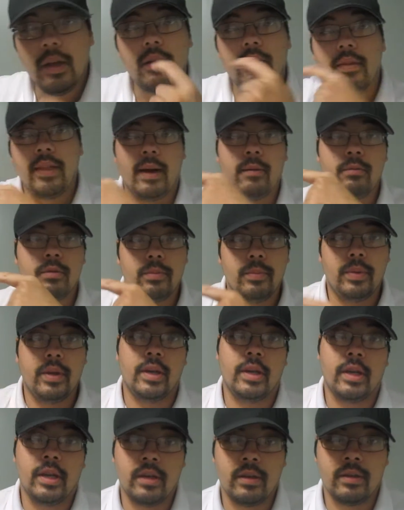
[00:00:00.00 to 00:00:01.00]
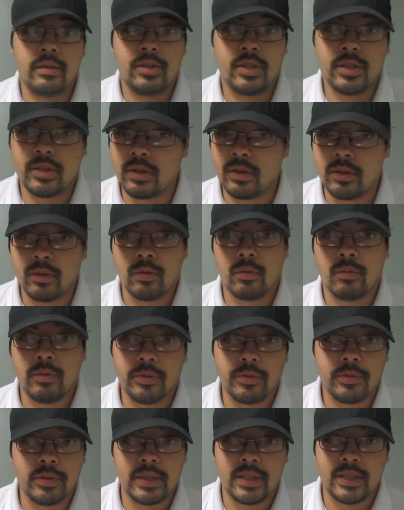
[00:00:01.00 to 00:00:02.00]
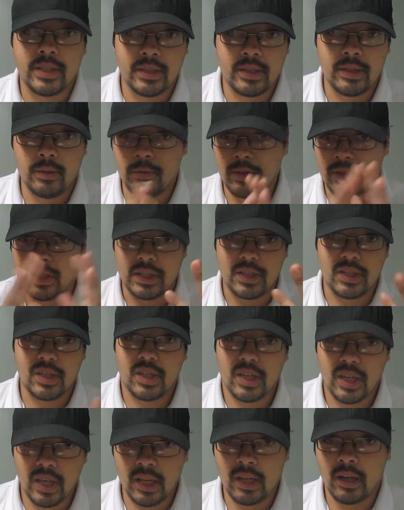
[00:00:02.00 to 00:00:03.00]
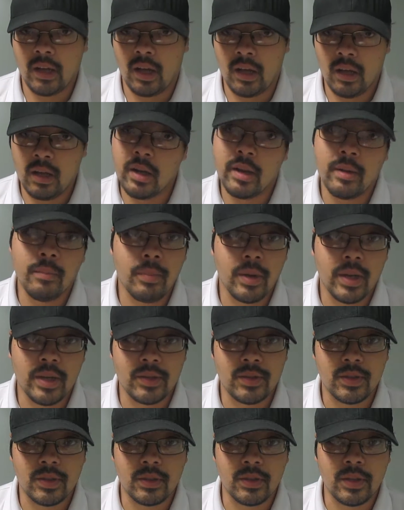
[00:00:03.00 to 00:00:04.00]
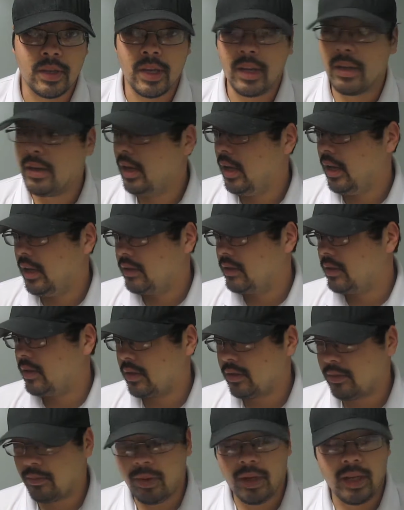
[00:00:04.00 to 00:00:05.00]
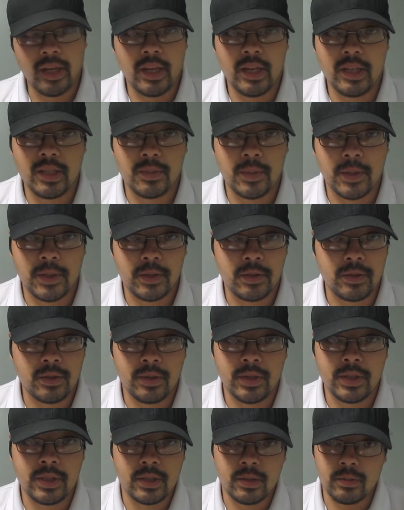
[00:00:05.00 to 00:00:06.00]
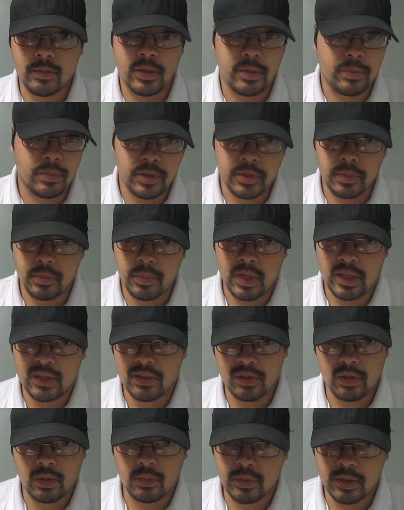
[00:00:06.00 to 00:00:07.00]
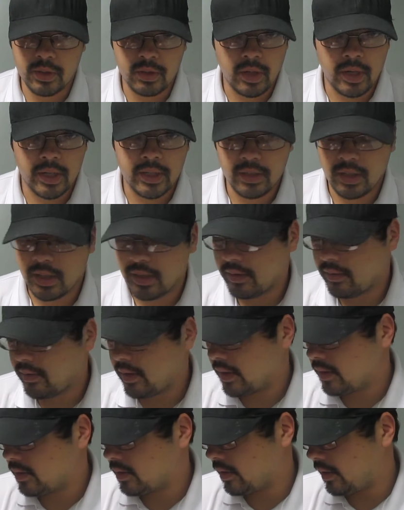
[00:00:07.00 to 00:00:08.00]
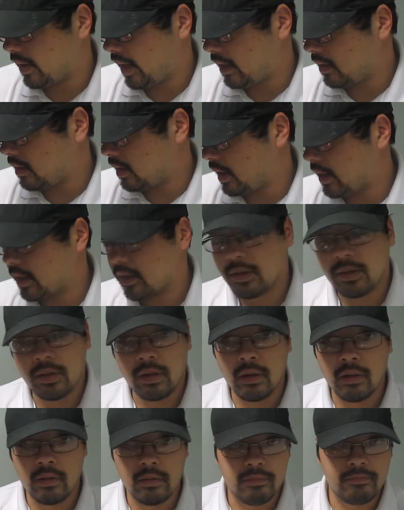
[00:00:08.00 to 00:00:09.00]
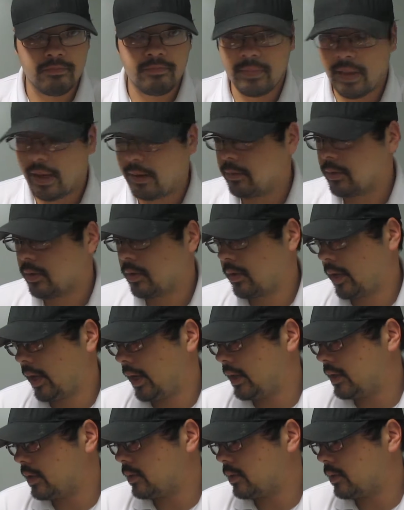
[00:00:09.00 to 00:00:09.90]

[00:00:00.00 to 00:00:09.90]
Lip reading: That one being just a normal 360 with the skin on it, basically doesn't make any special noises when you push buttons, open trays, like things of that like, so that was okay to